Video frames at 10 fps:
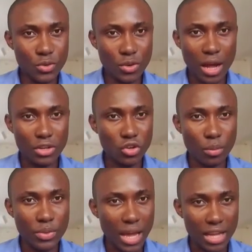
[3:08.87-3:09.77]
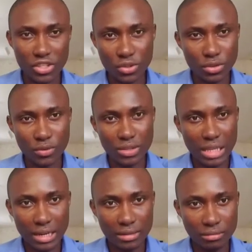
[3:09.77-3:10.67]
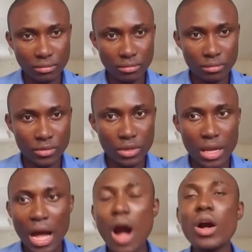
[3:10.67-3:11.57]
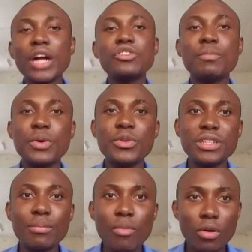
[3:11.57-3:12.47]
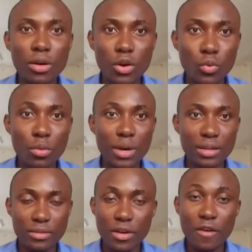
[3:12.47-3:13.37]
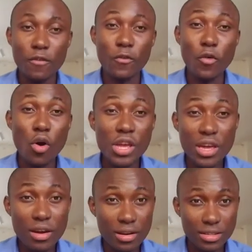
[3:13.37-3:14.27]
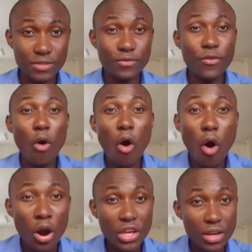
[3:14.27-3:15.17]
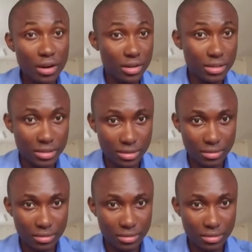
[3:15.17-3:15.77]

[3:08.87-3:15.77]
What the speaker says: adopt the attitude of Stan. How can you be with a woman for 4 years? 4 years.